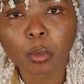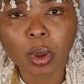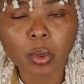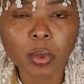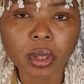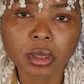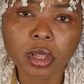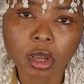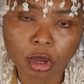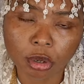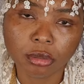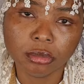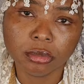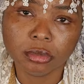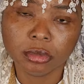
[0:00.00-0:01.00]
we will know.
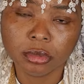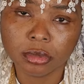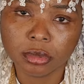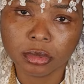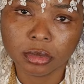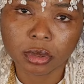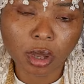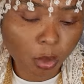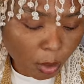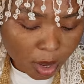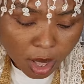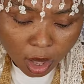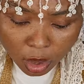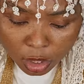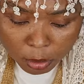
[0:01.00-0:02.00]
Because we're
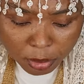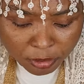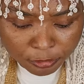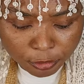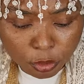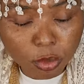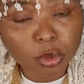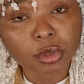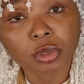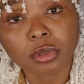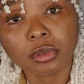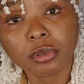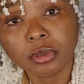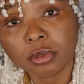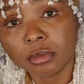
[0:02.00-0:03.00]
not going to be fooled.
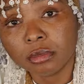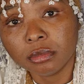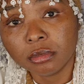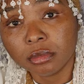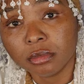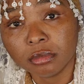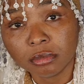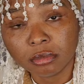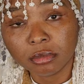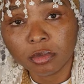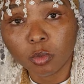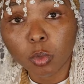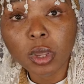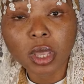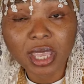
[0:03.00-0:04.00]

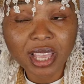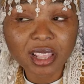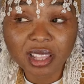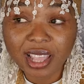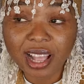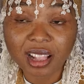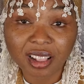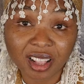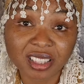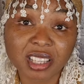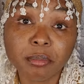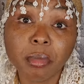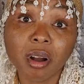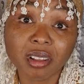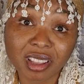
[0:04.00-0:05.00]
We can tell a
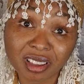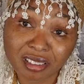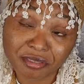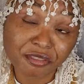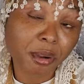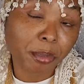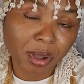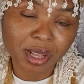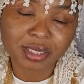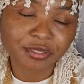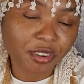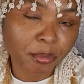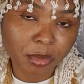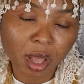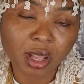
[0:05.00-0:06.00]
demonic from a,
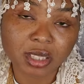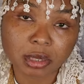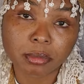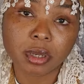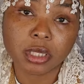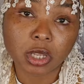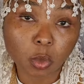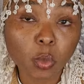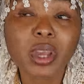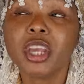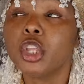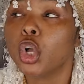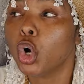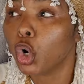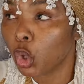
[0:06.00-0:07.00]
from the demonic. We
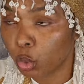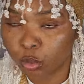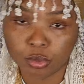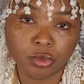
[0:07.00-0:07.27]
know.